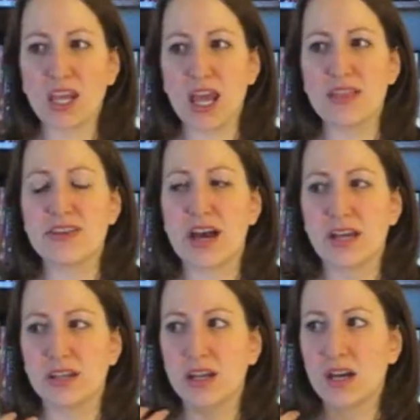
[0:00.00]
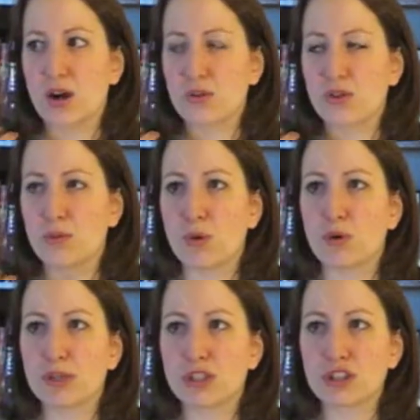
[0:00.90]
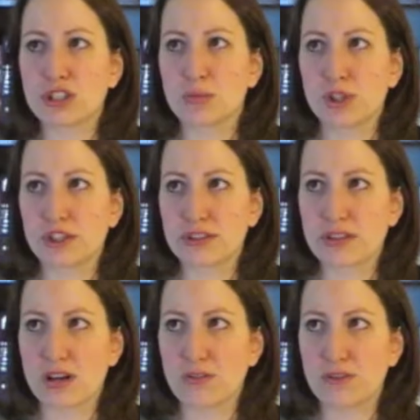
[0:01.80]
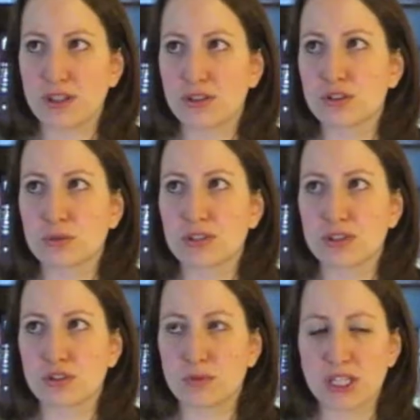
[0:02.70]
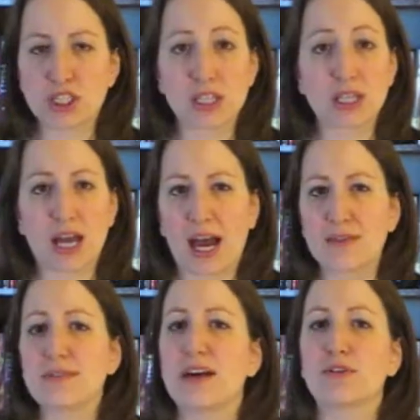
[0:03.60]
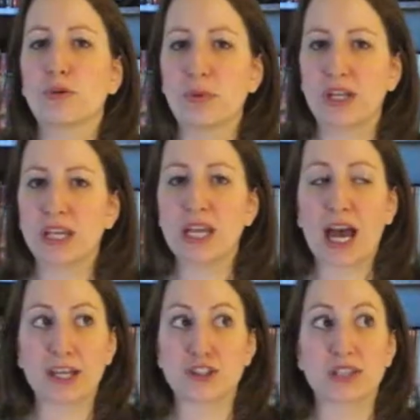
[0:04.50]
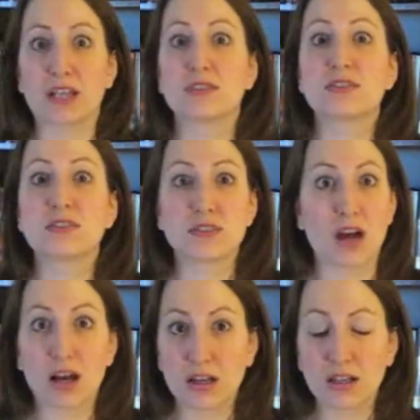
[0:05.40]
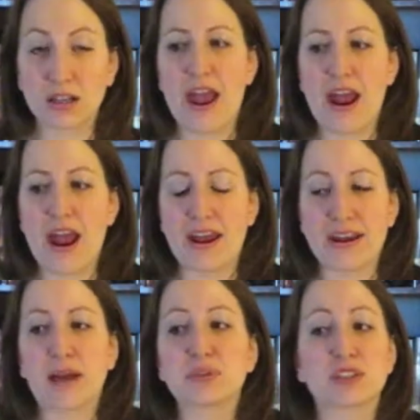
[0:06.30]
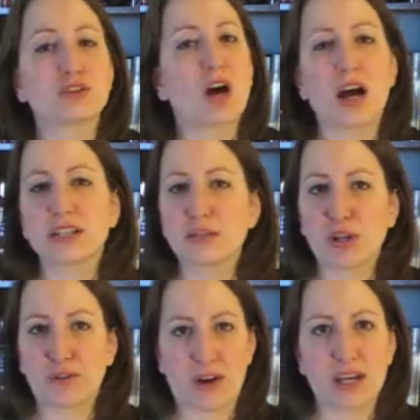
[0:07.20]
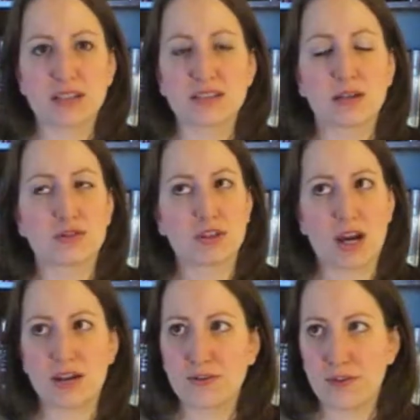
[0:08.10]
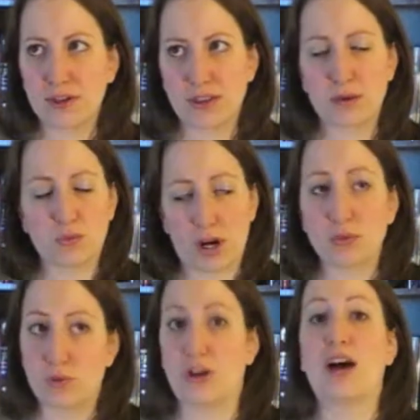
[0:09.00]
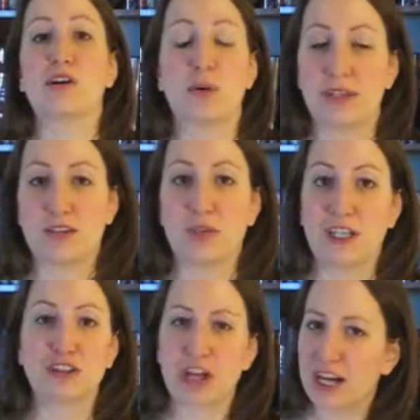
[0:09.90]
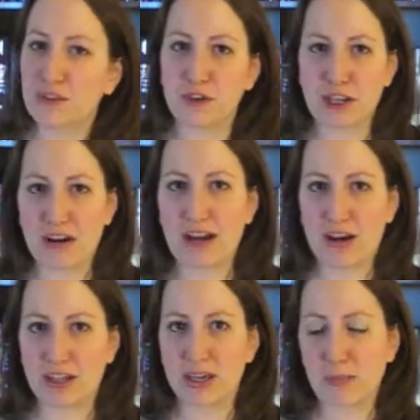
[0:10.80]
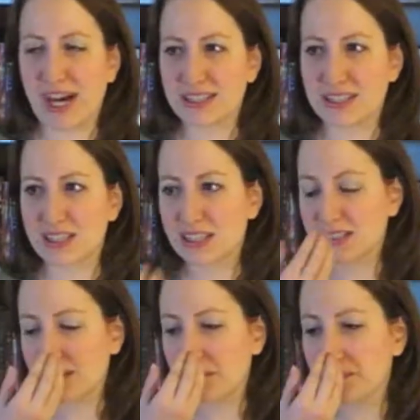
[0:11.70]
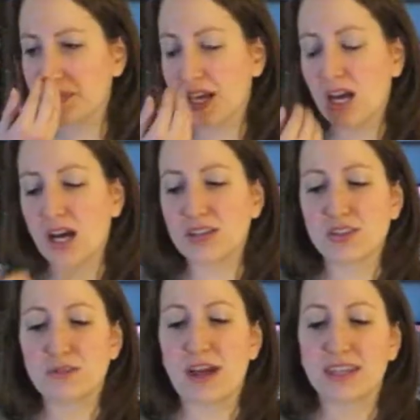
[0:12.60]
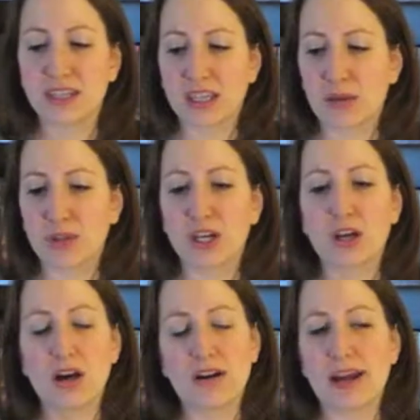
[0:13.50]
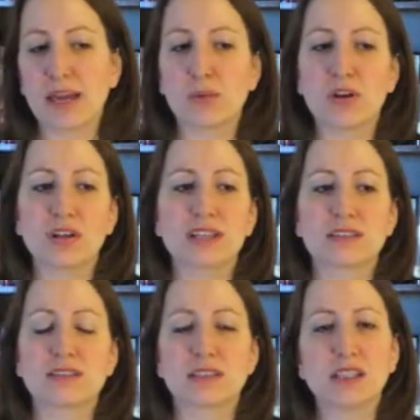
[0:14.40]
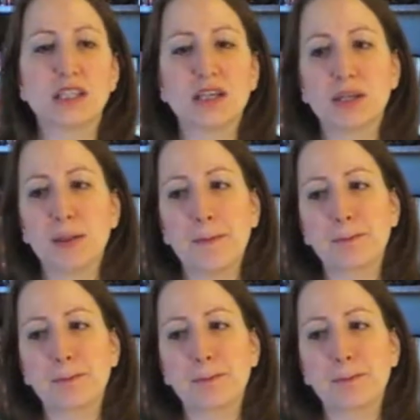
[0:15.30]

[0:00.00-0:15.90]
And then the moment she put herself into a situation that I've never been in, I just got stuck. And I was like talking to my friends, and I was trying to that are more outgoing than me, and trying to figure out how to get past this, until finally I'm like, all right, well, let's see